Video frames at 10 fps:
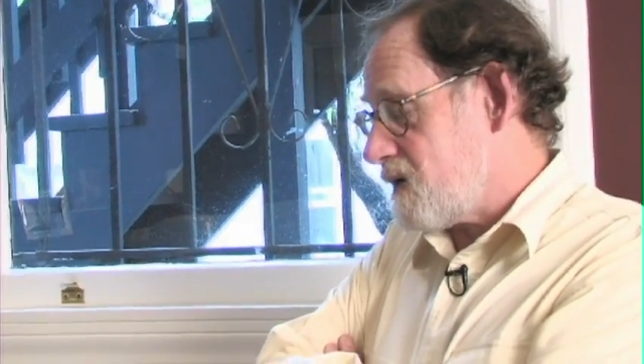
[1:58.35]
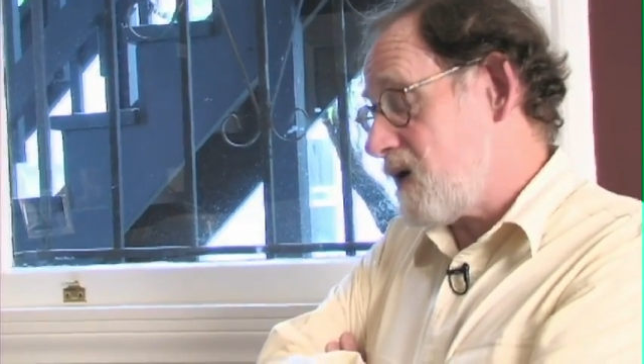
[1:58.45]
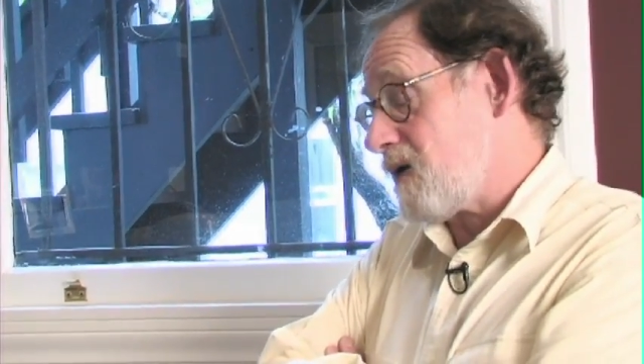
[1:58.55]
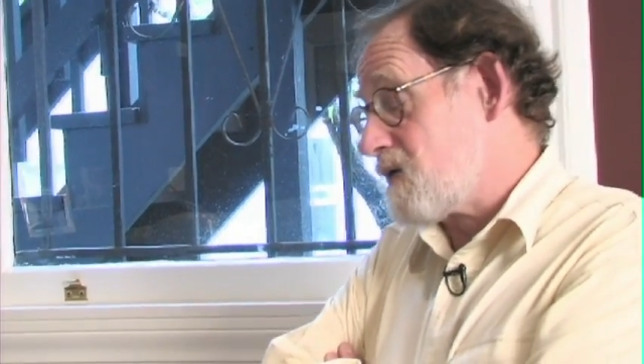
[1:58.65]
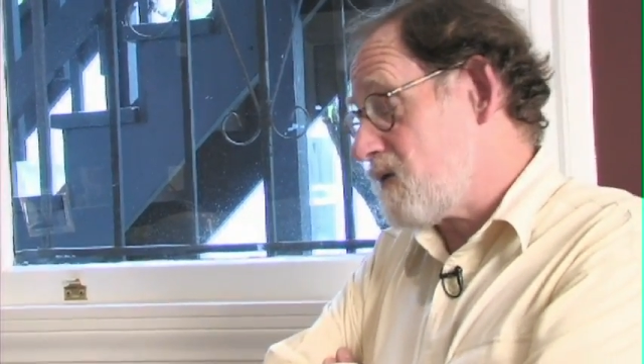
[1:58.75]

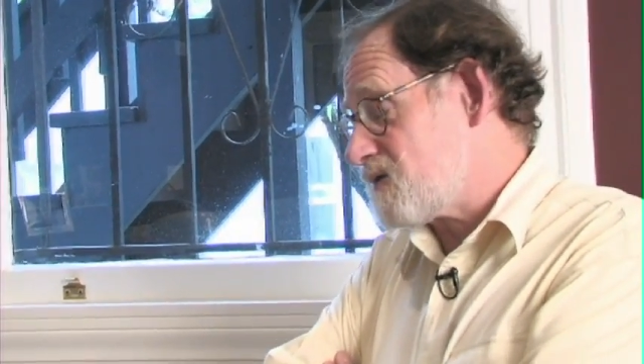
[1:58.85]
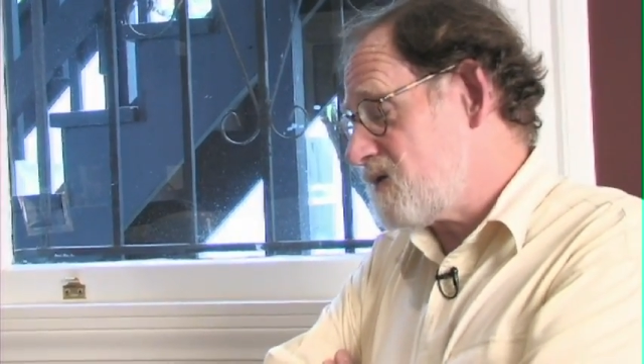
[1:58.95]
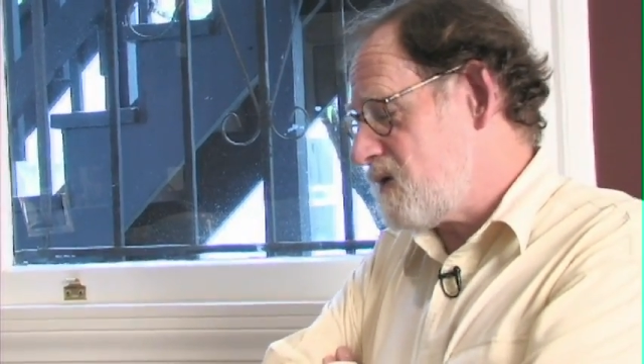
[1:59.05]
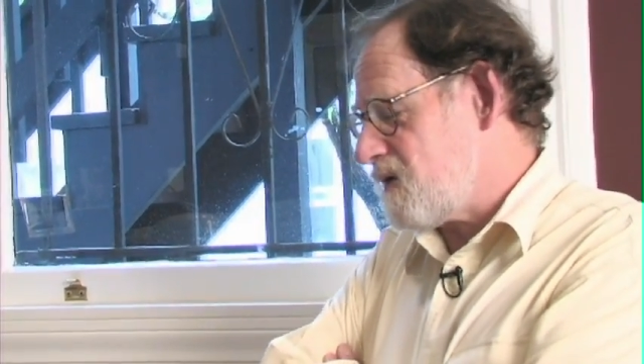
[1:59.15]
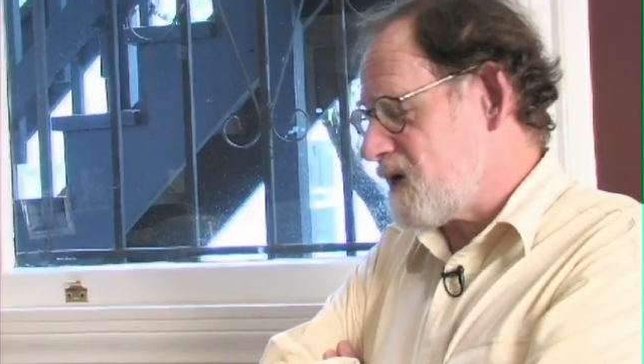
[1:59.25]
of course,
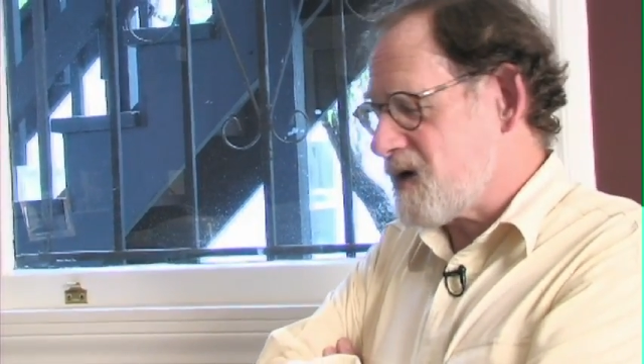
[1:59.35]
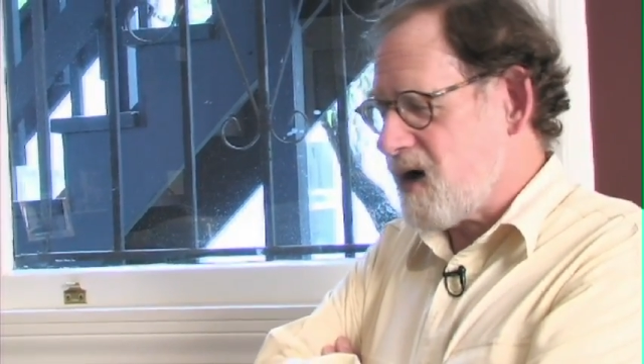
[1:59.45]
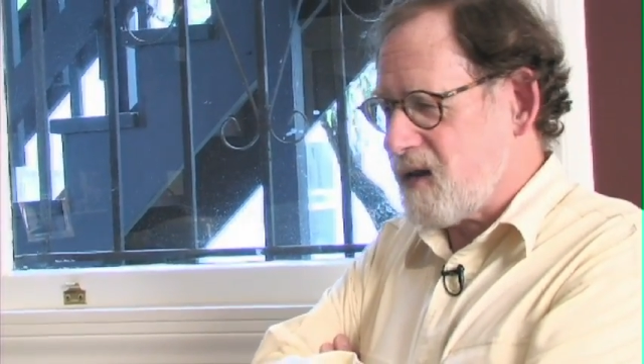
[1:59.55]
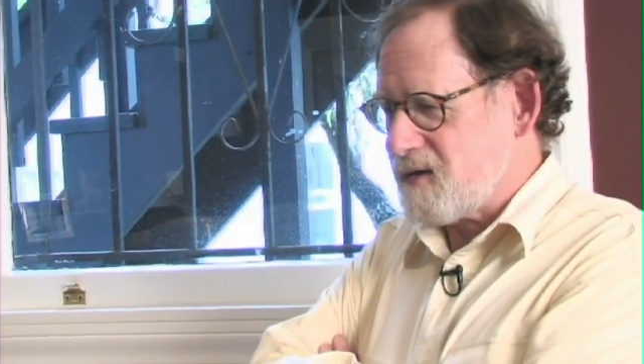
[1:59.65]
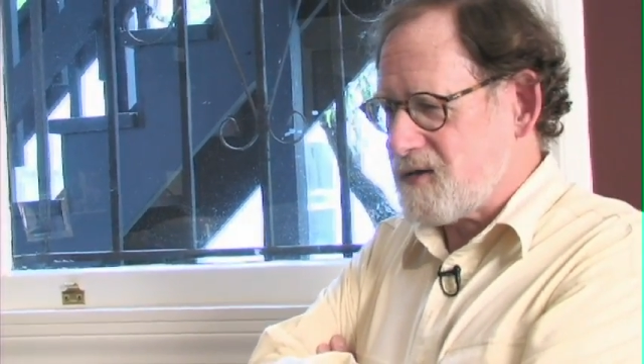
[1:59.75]
during
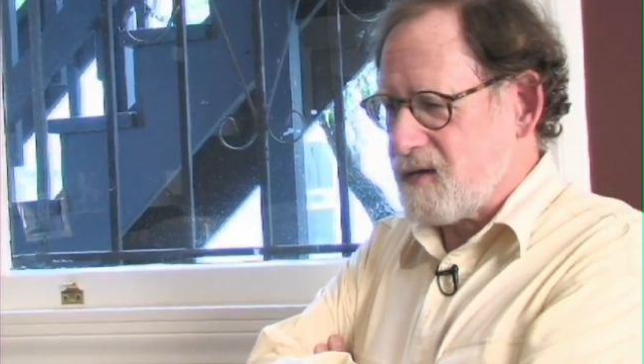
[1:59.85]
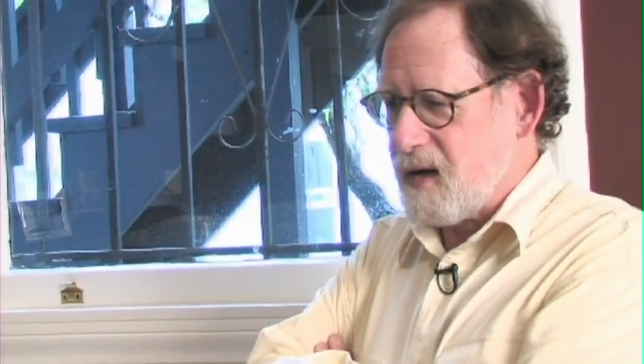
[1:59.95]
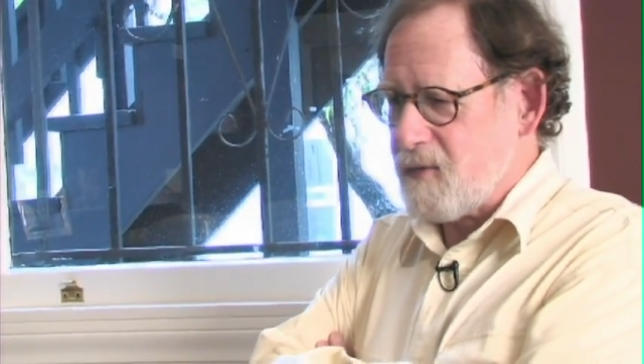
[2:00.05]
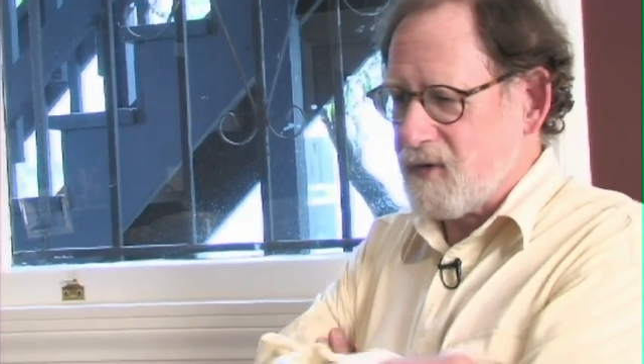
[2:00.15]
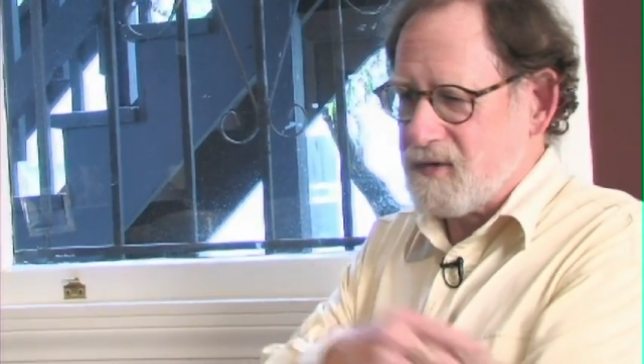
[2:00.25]
college, I
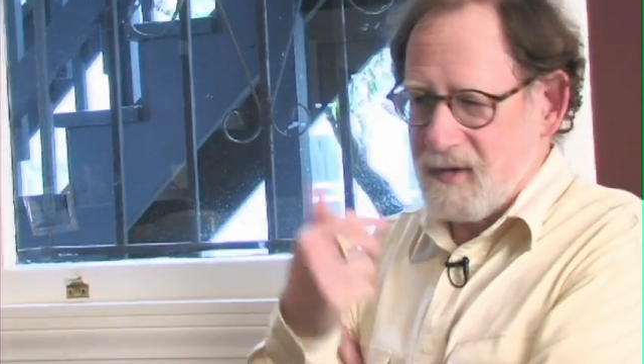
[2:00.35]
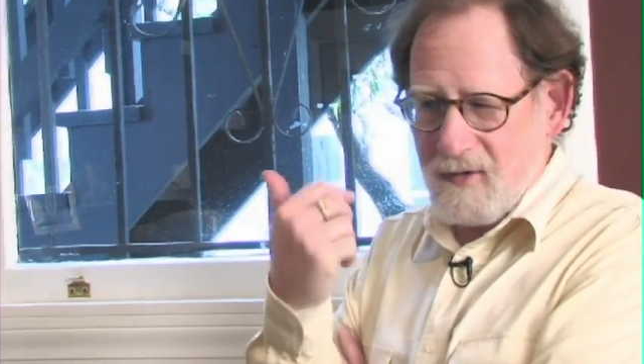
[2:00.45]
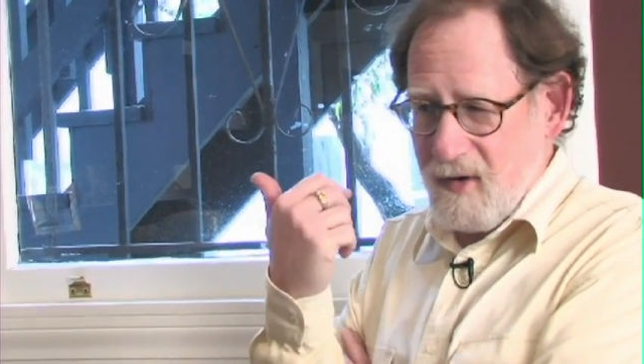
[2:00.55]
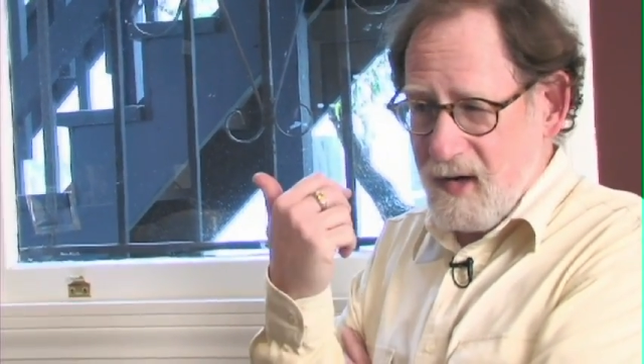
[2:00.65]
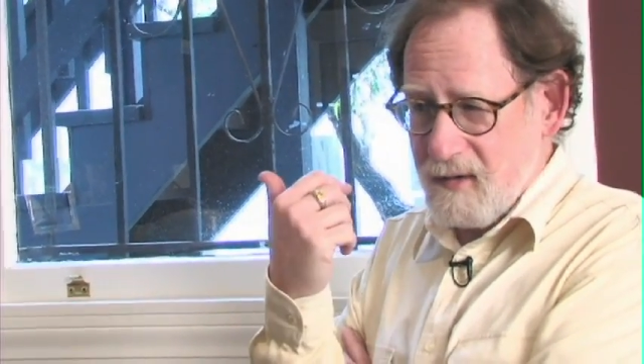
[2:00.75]
worked at the
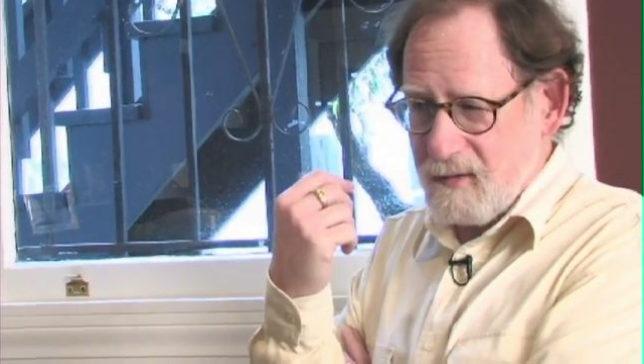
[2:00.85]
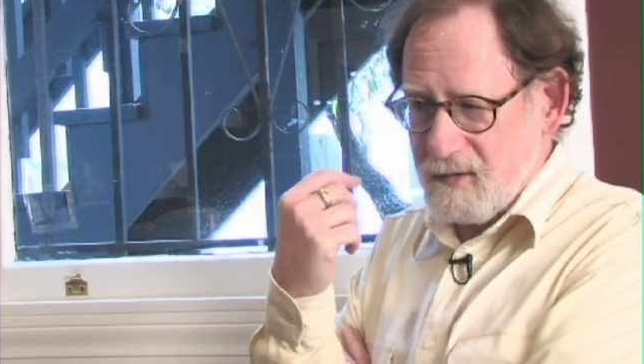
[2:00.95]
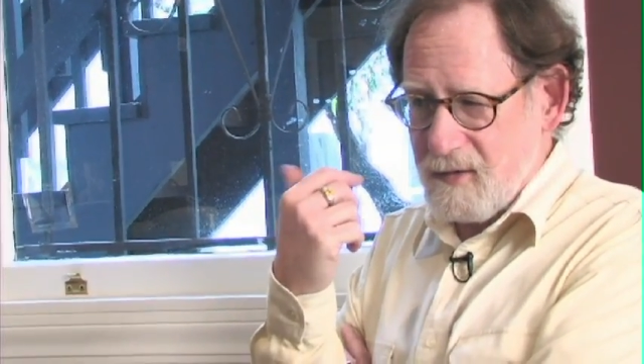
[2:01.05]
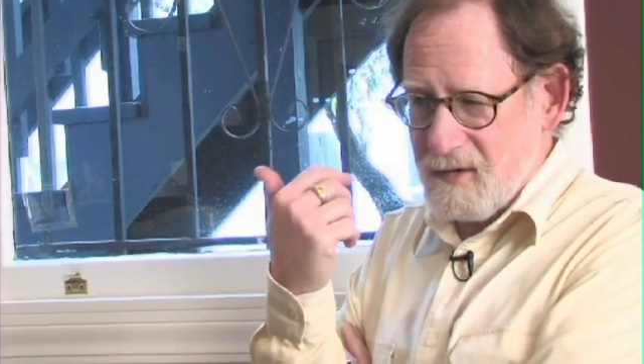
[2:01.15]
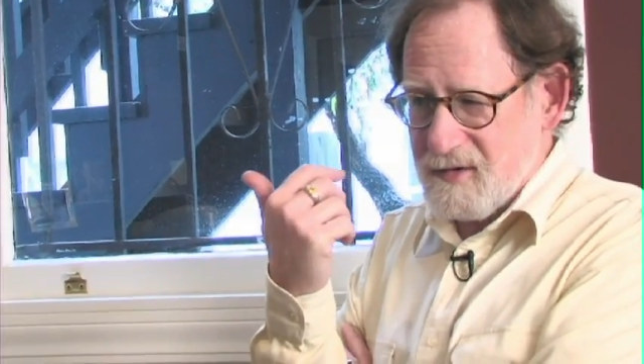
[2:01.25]
Chronicle
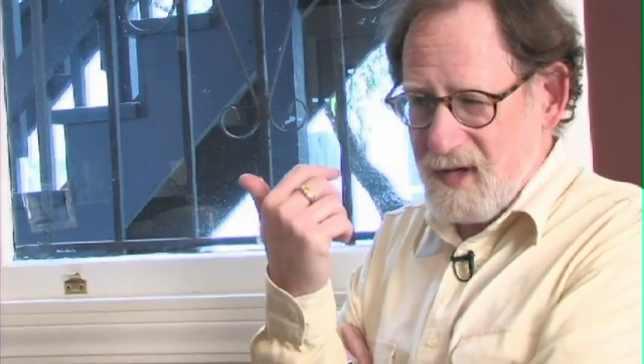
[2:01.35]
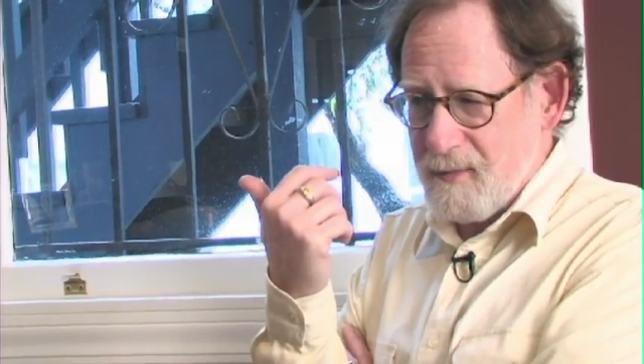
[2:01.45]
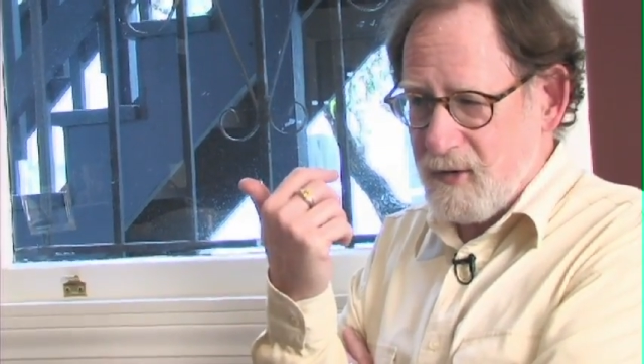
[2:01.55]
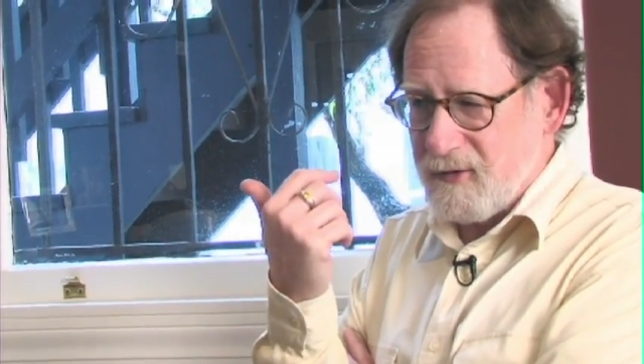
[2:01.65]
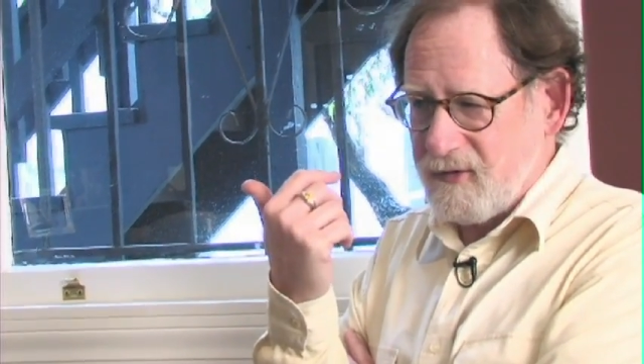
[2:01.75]
during the
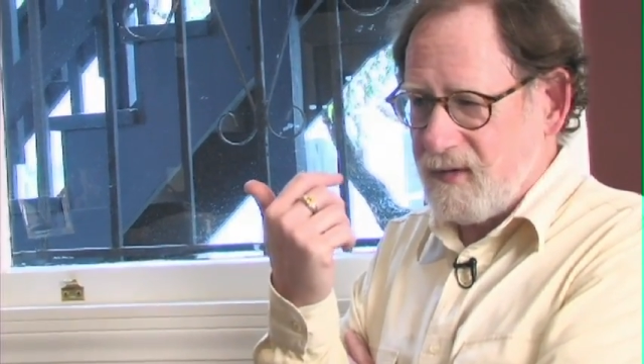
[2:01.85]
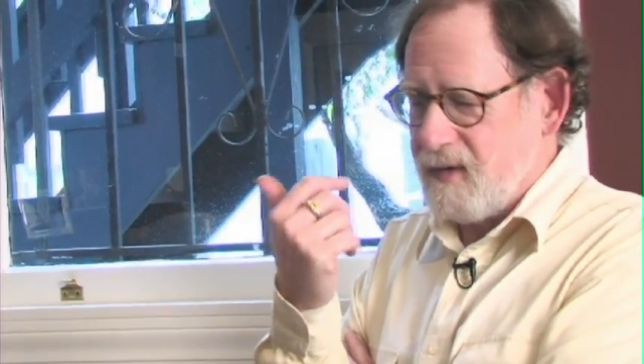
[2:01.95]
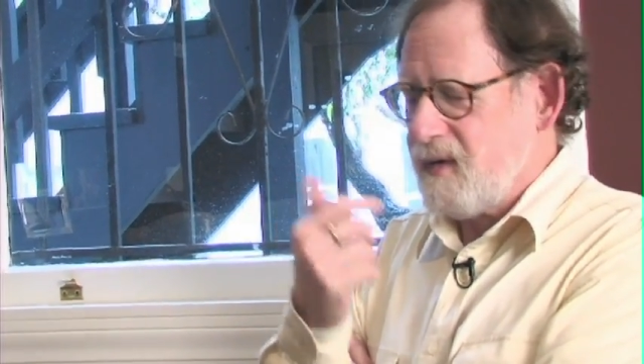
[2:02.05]
summers.